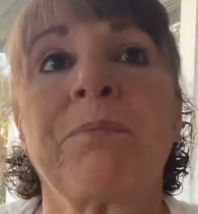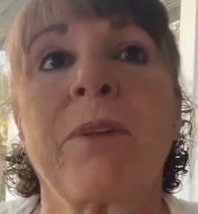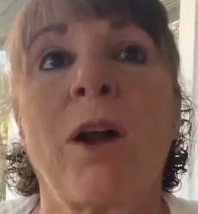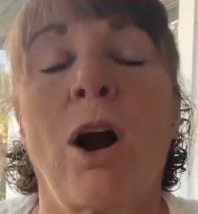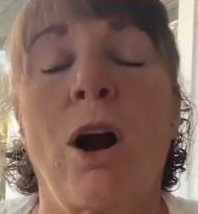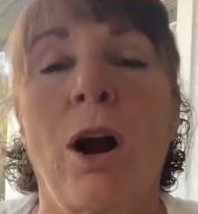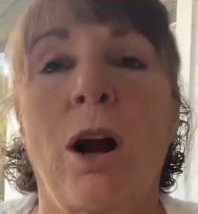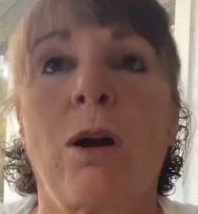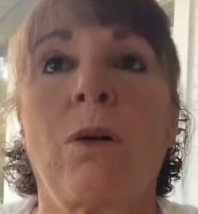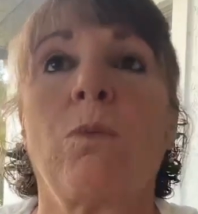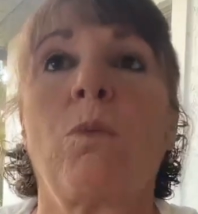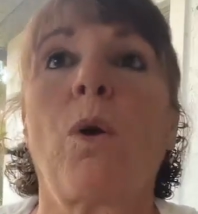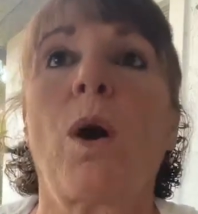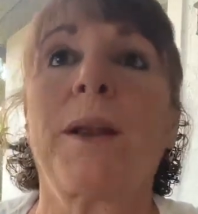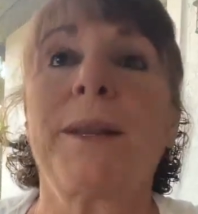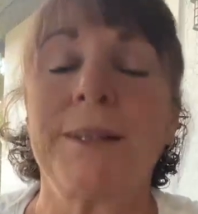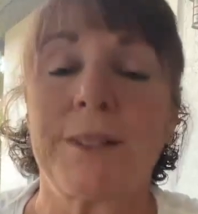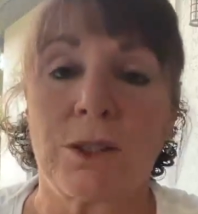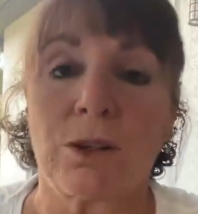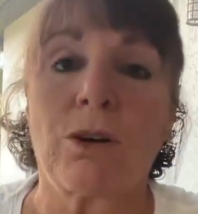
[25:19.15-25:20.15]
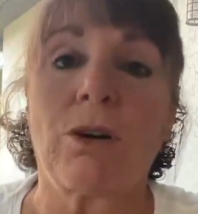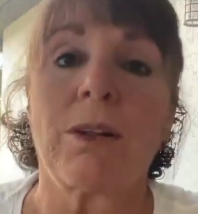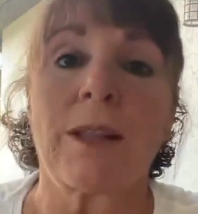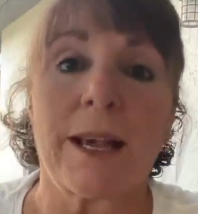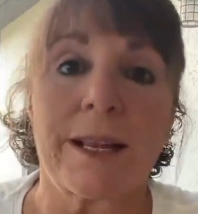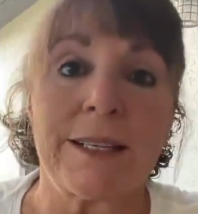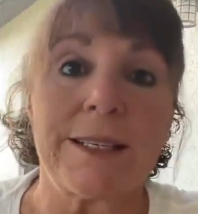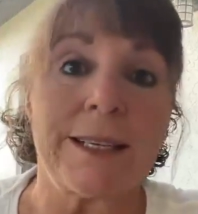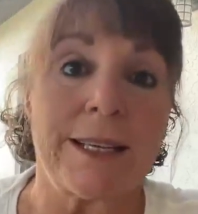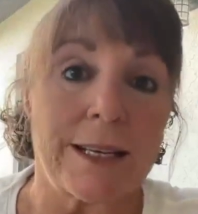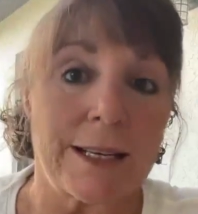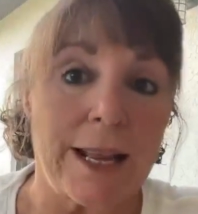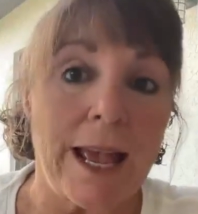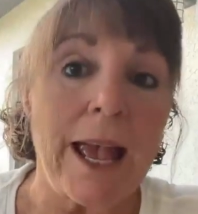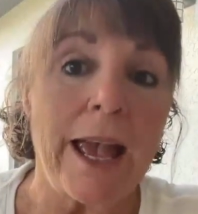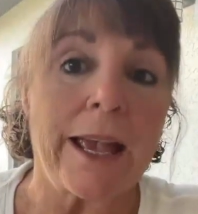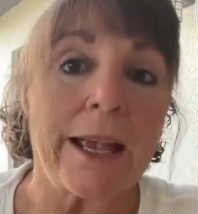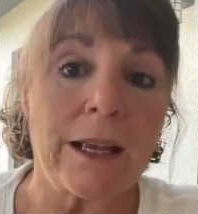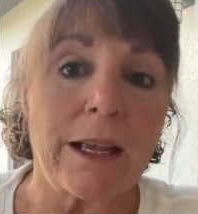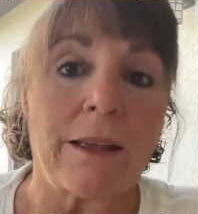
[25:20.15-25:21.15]
are wanting to collect
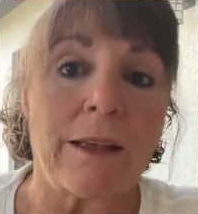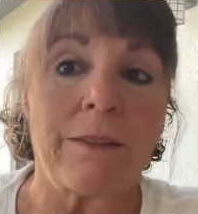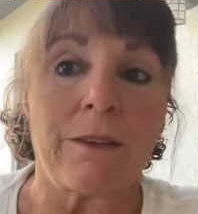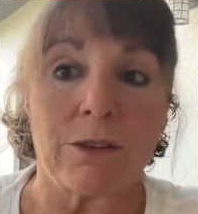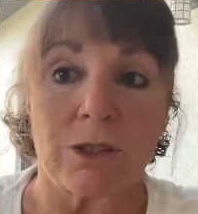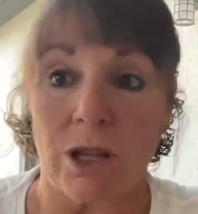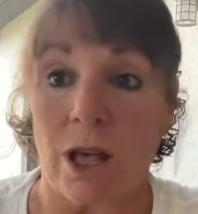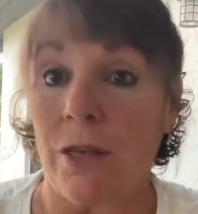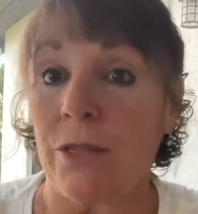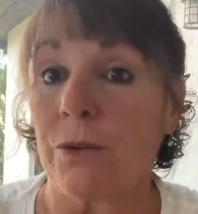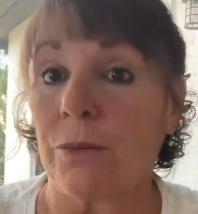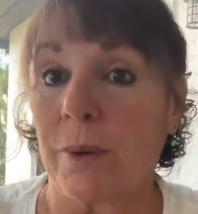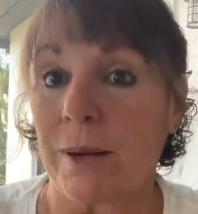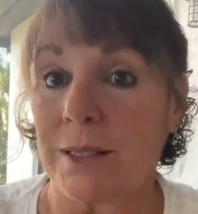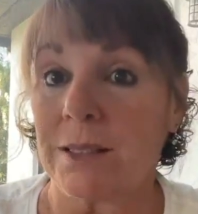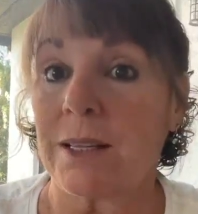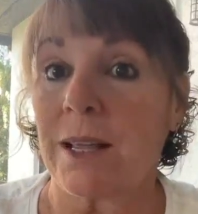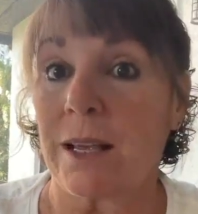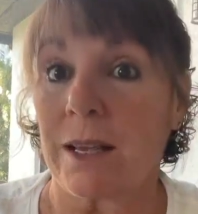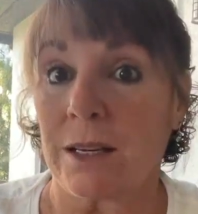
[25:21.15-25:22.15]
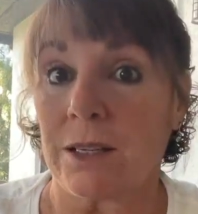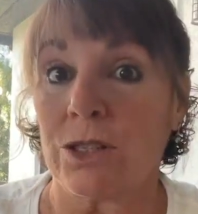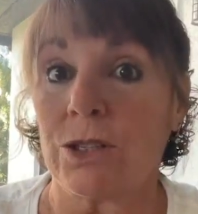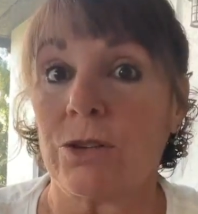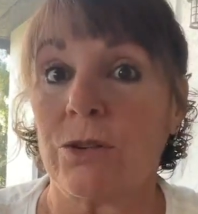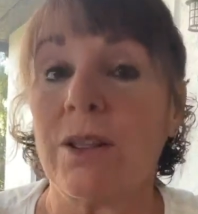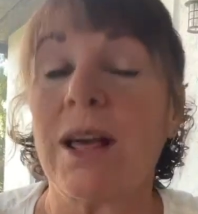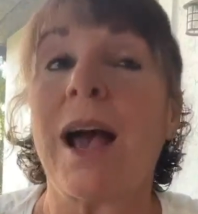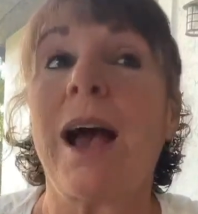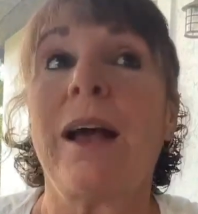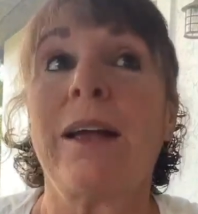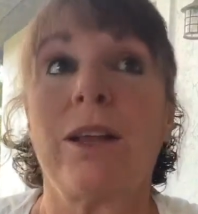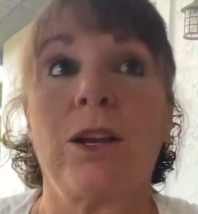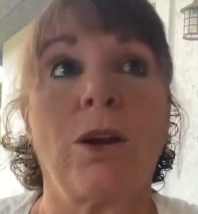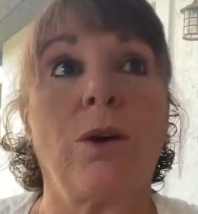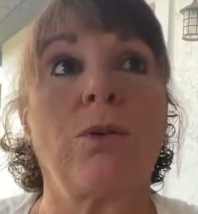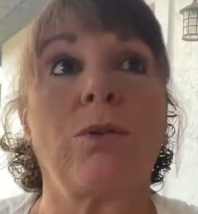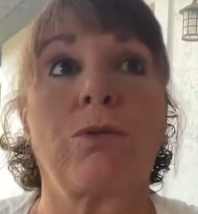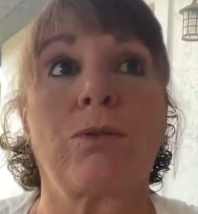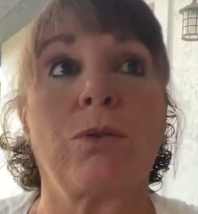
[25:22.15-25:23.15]
DNA, and there's other ways they can do that,
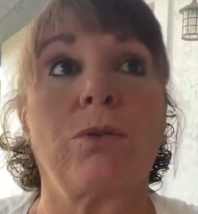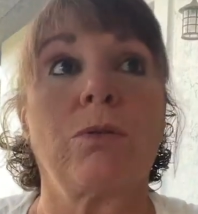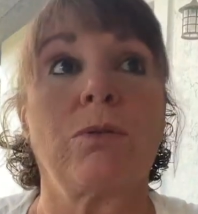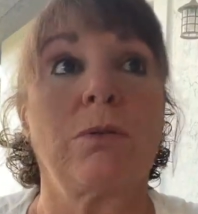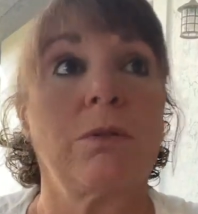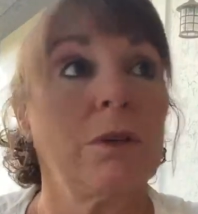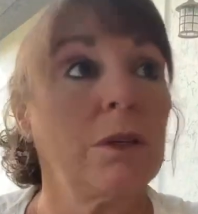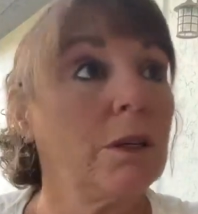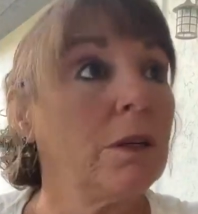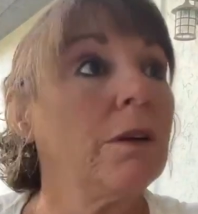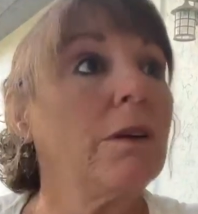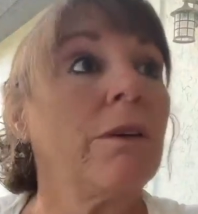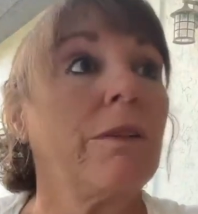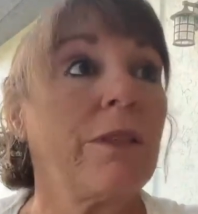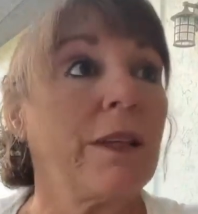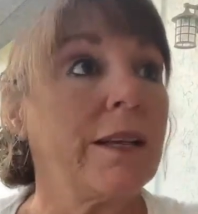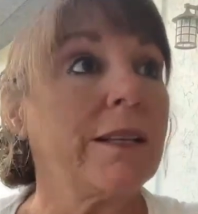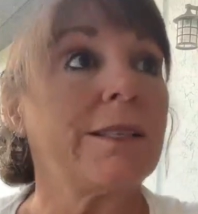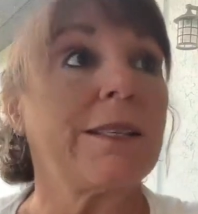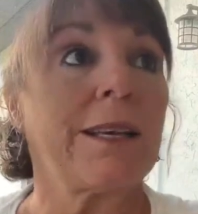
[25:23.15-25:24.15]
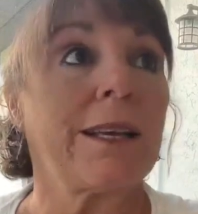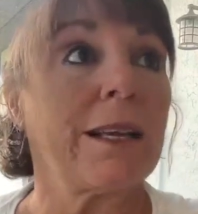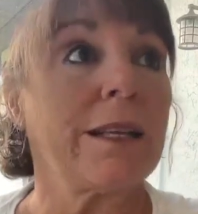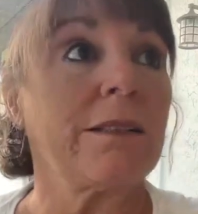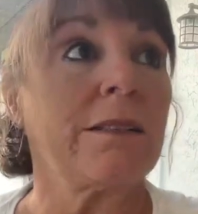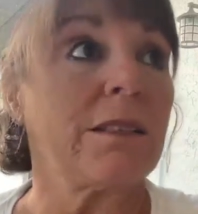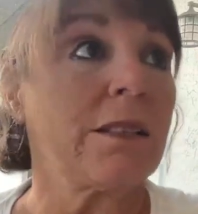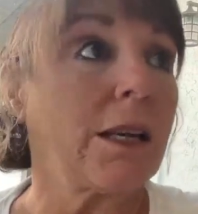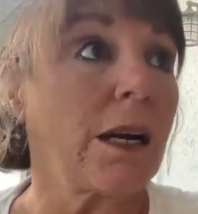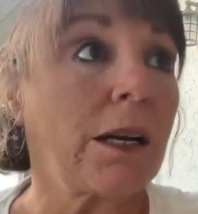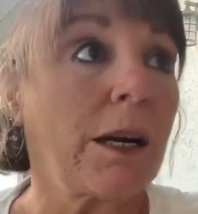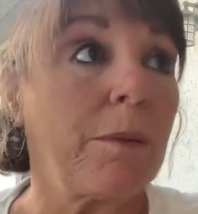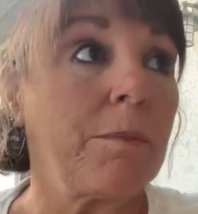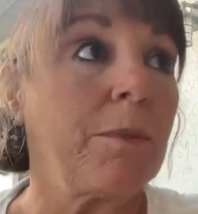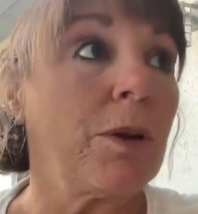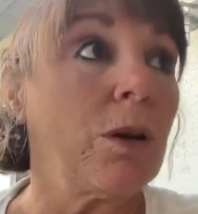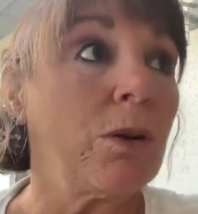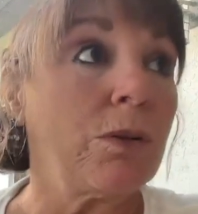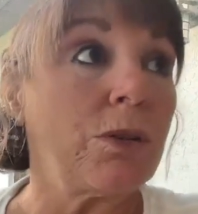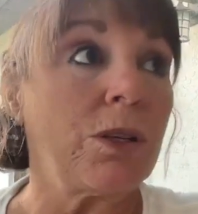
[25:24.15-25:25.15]
through things that get stuck up
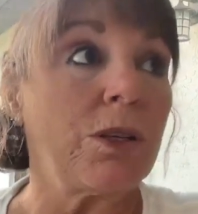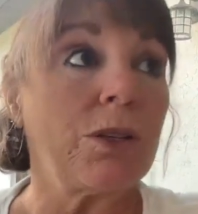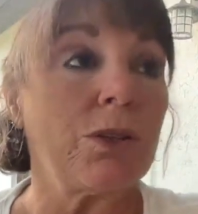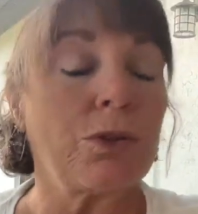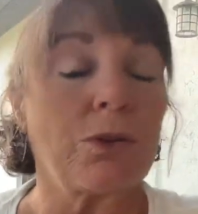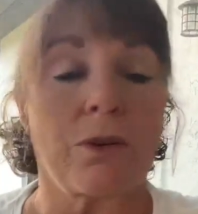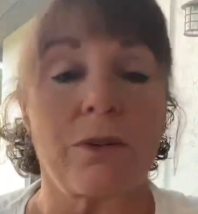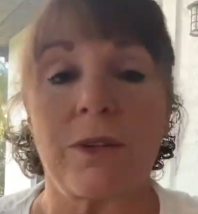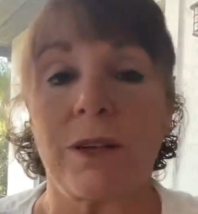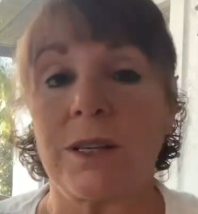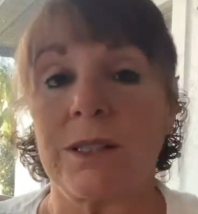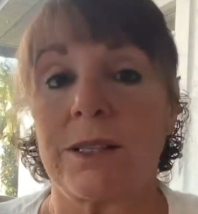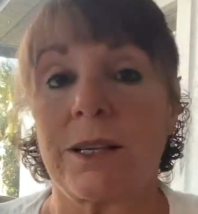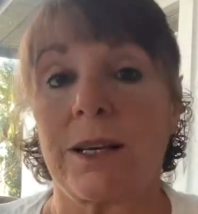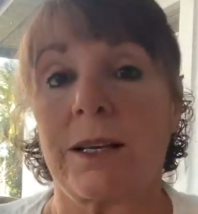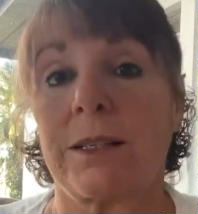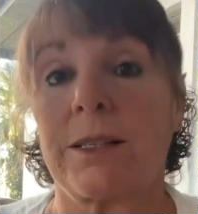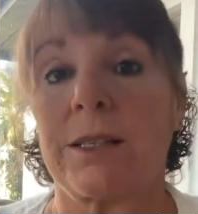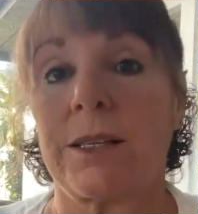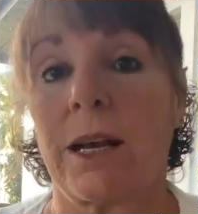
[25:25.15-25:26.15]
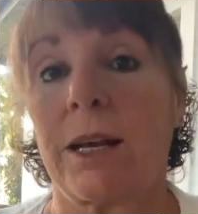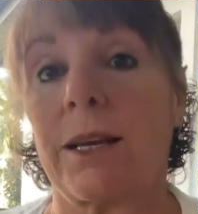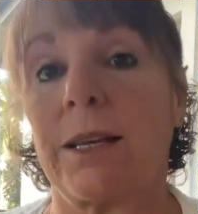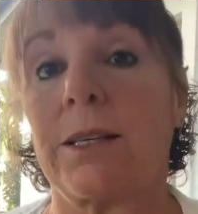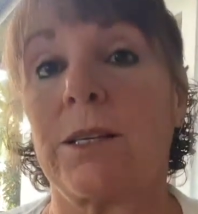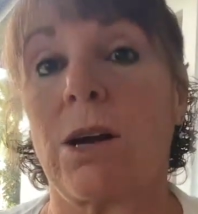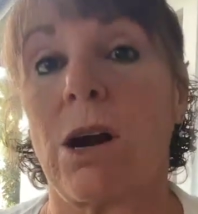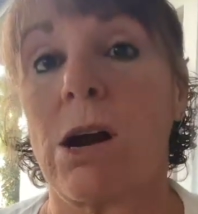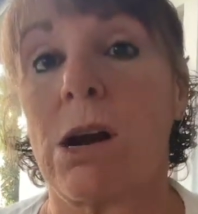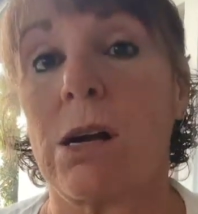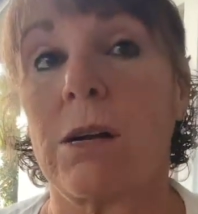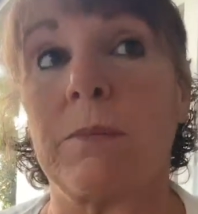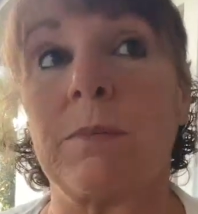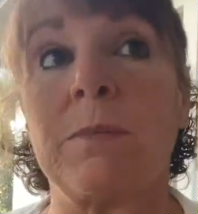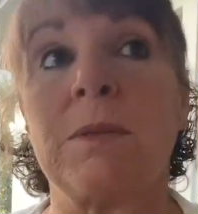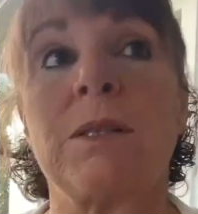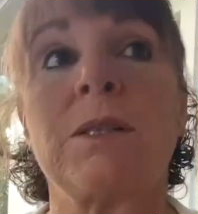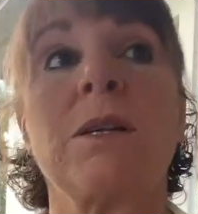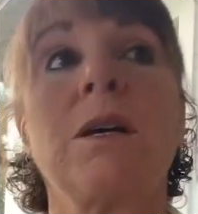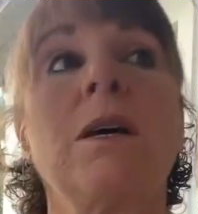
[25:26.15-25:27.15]
noses or things that get stuck into
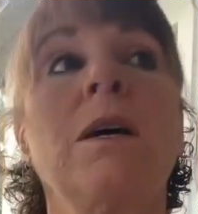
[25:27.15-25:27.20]
arms.